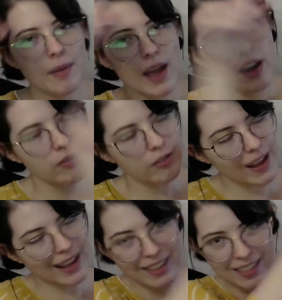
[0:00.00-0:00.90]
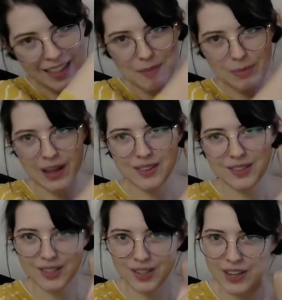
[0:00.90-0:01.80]
and ring that bell
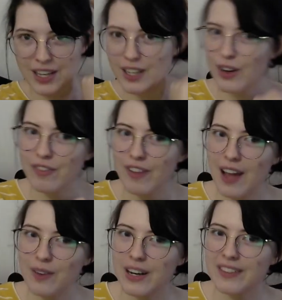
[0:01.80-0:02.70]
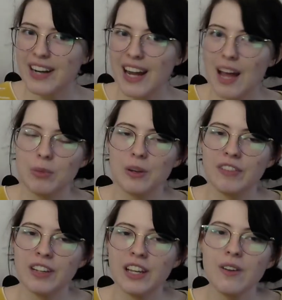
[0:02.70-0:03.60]
so you get notified whenever I upload a
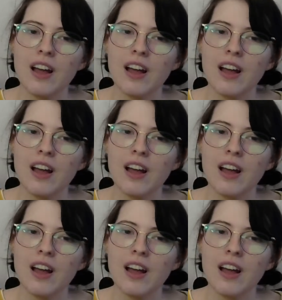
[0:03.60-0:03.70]
video.